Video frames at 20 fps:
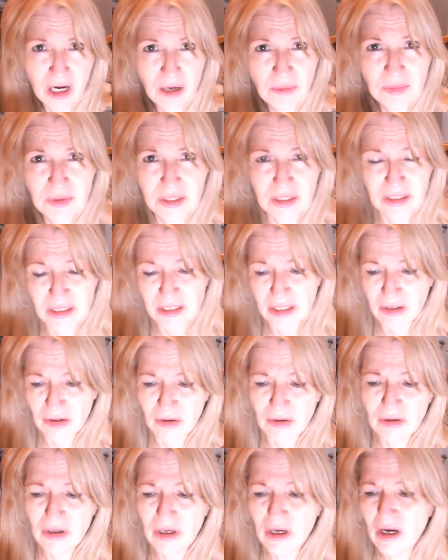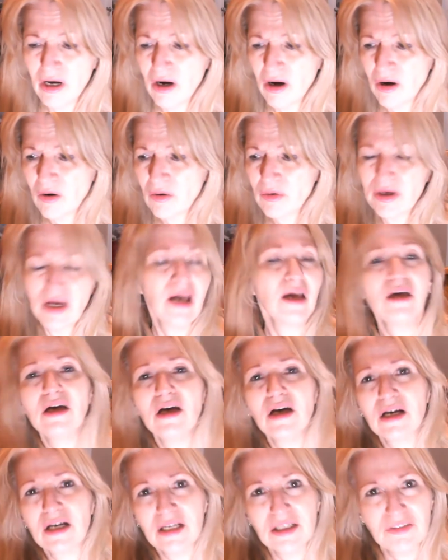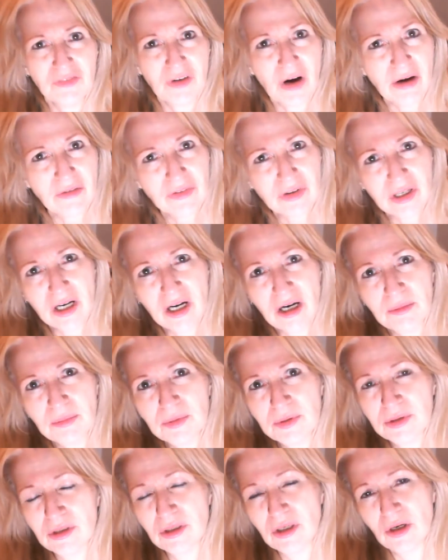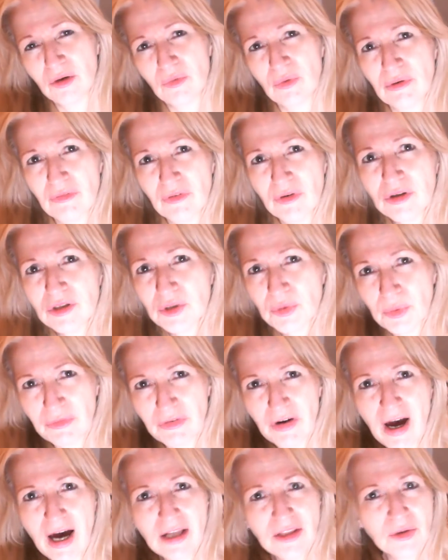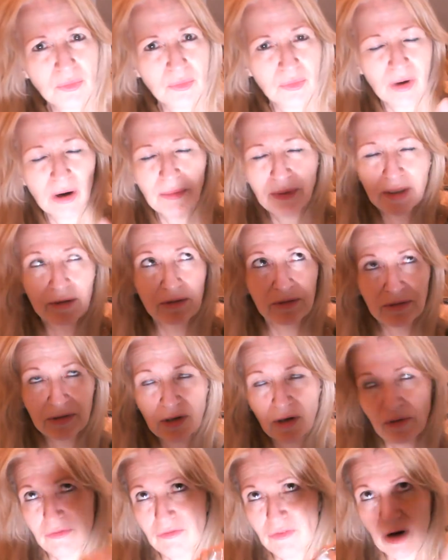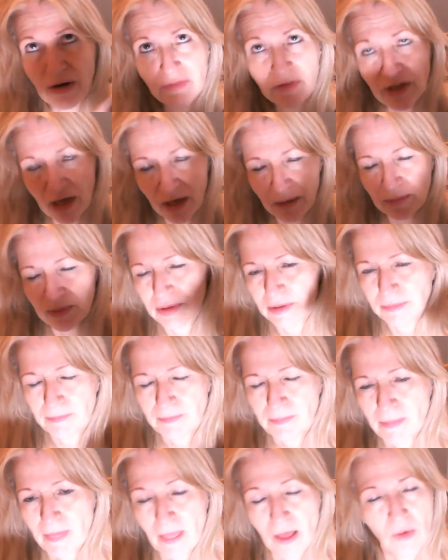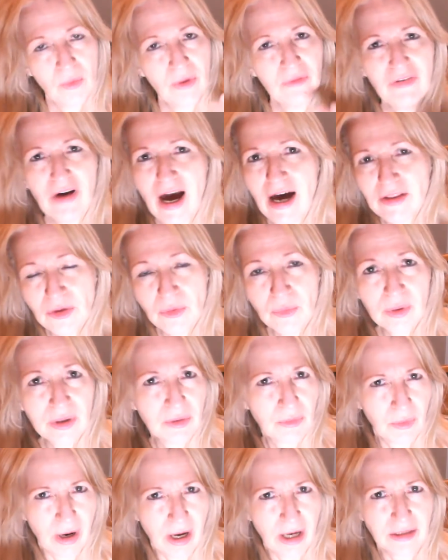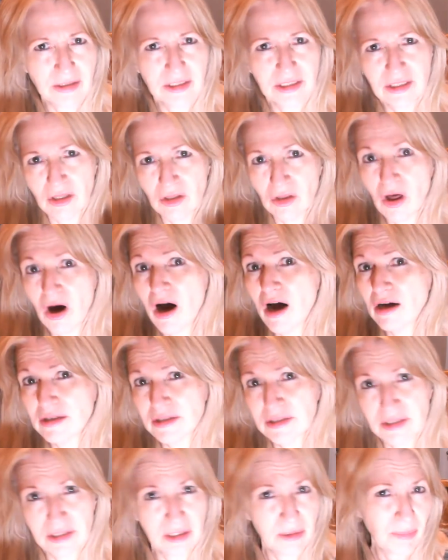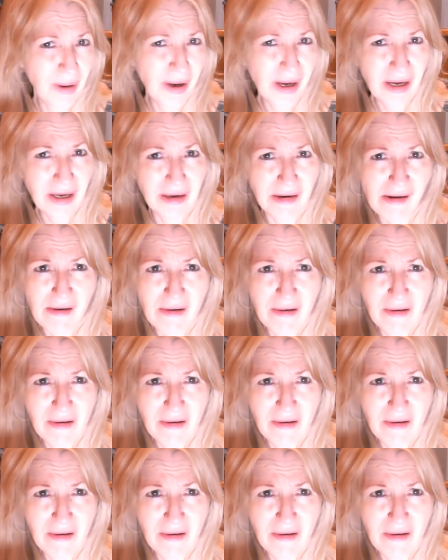Cups is here. Okay, because 5 of Cups, reverse, 5 of Cups. We've had the regrets, the loss, and the pain.